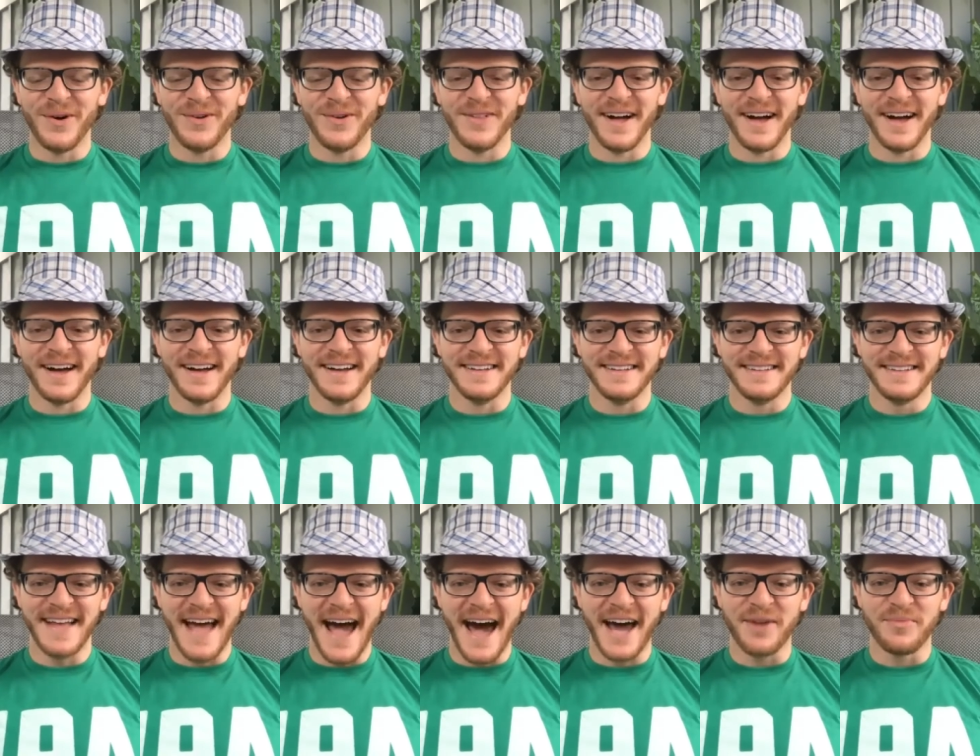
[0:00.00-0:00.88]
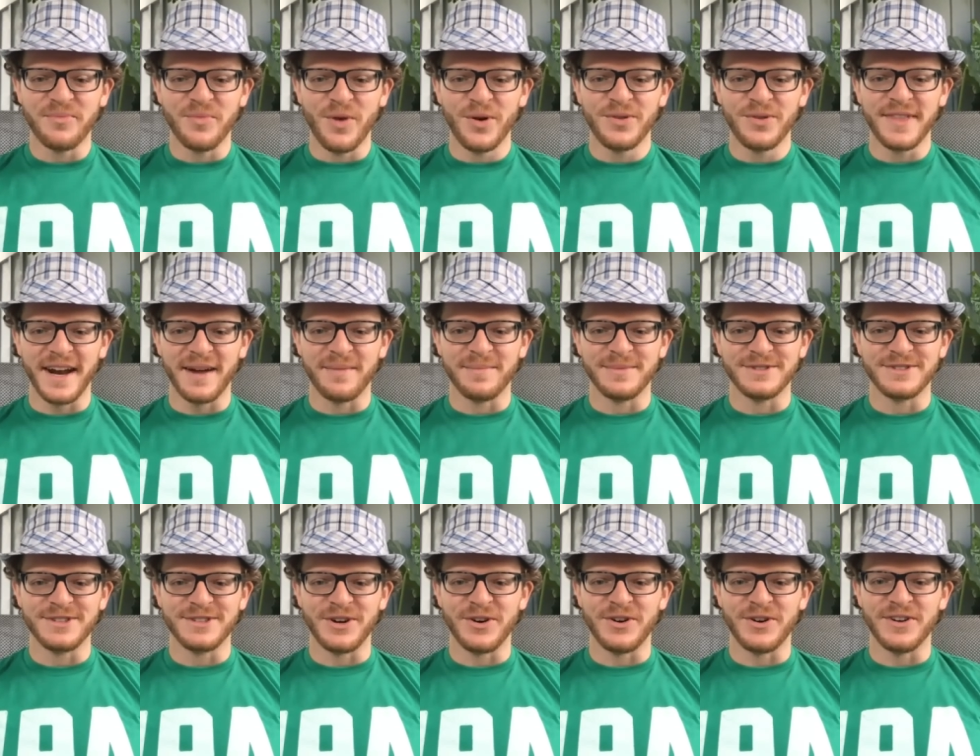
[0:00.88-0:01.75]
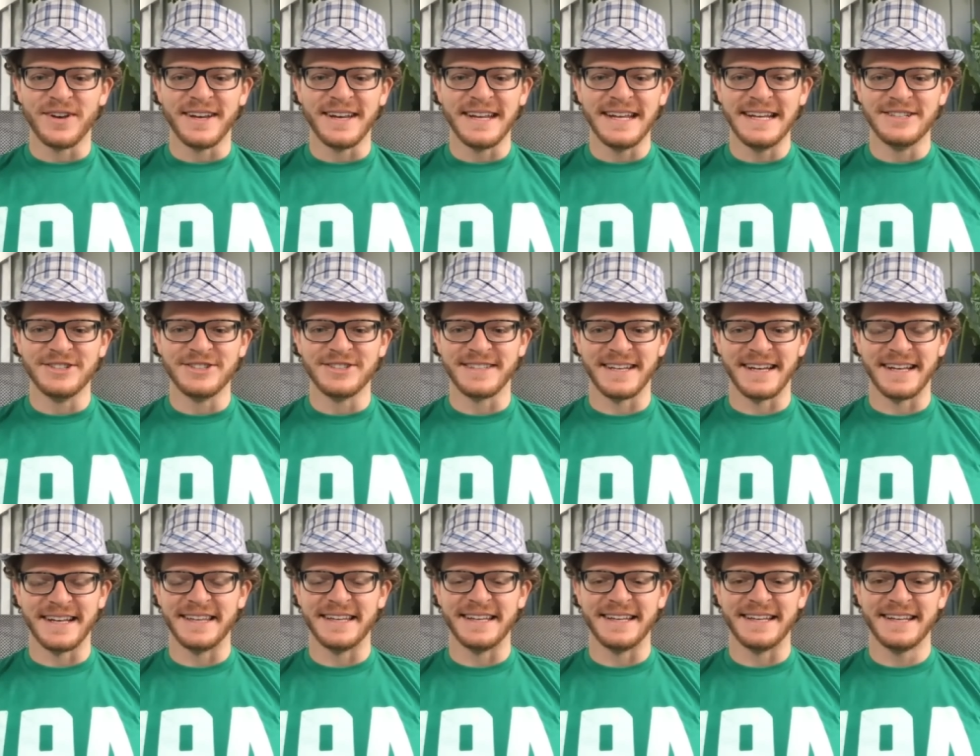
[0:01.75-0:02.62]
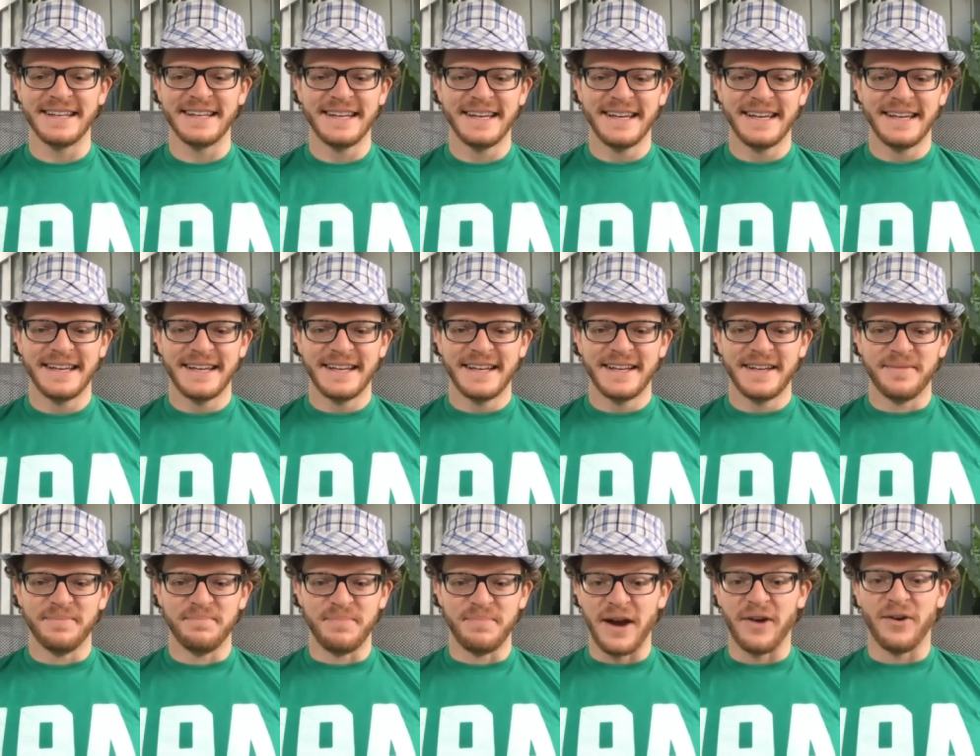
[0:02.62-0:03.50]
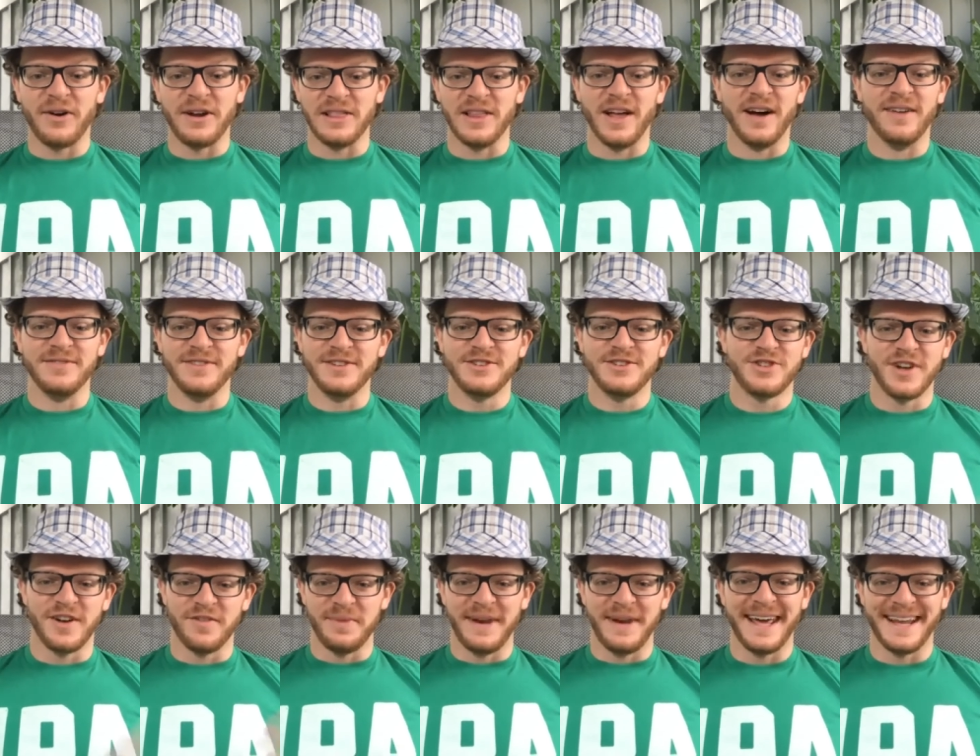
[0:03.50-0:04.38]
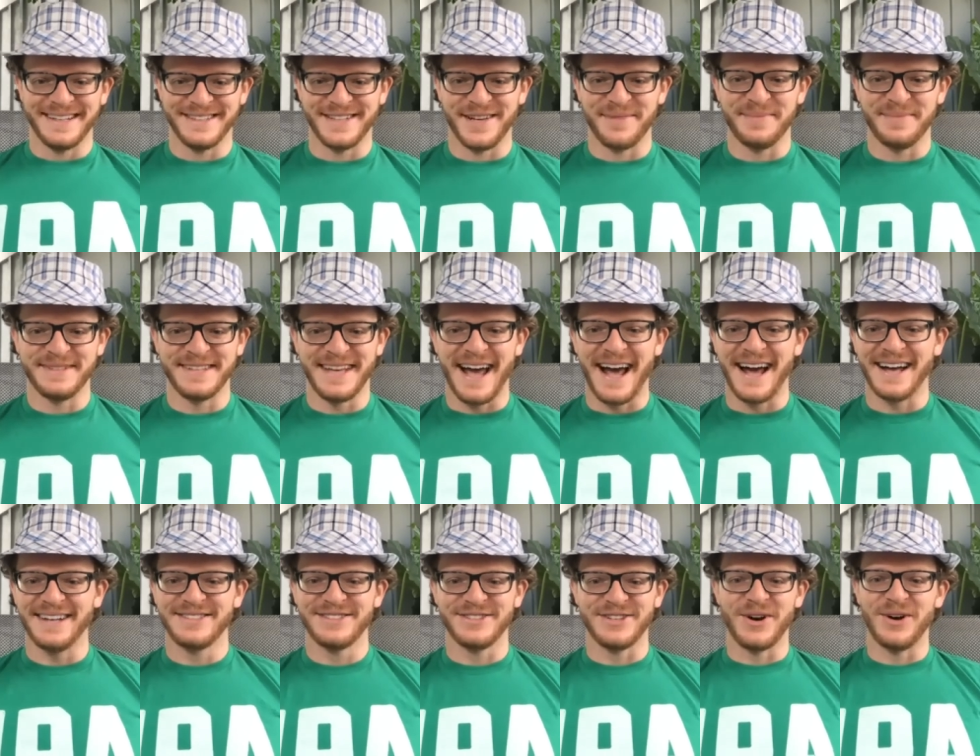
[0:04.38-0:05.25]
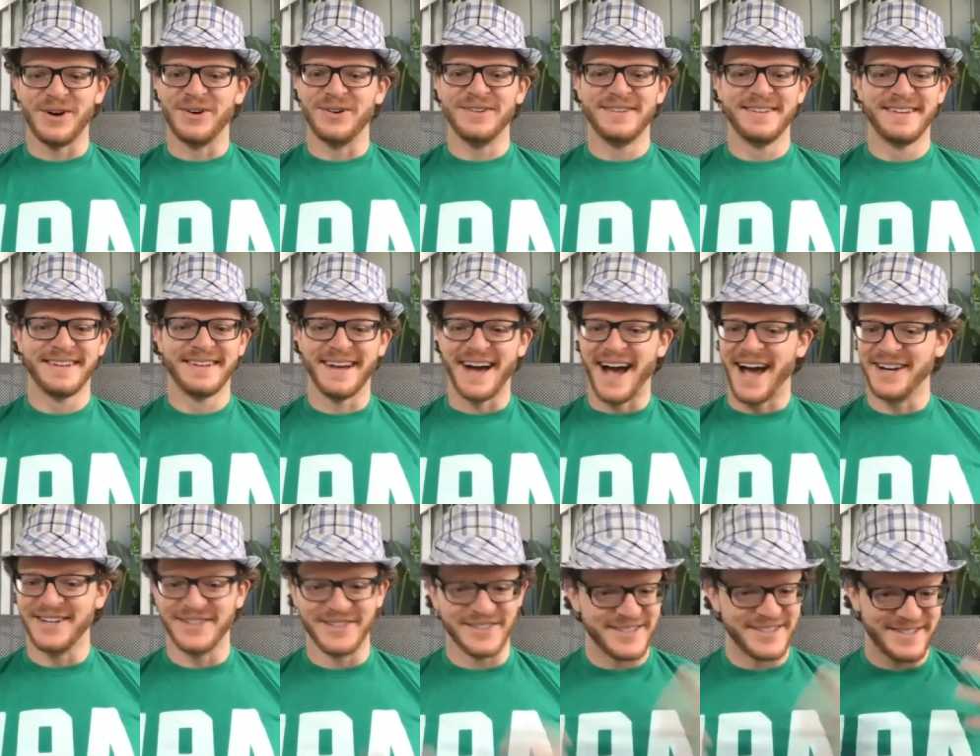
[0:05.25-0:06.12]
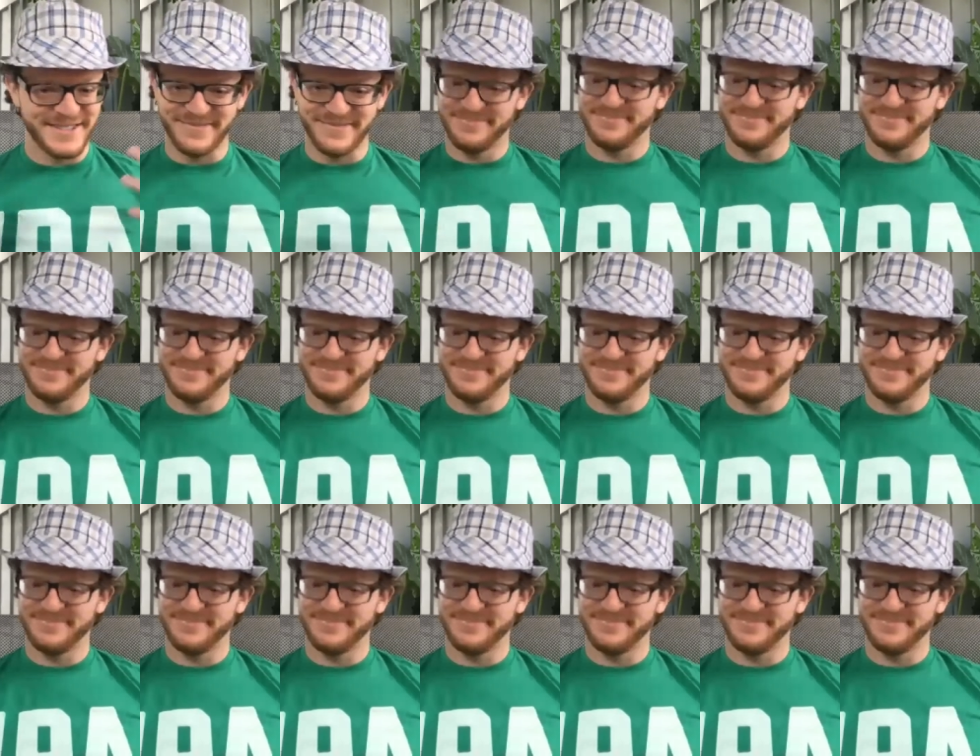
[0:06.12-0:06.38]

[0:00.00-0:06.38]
uh, Adam wrote that episode, and he just said that Barry loved to shove bananas up his ass. So I just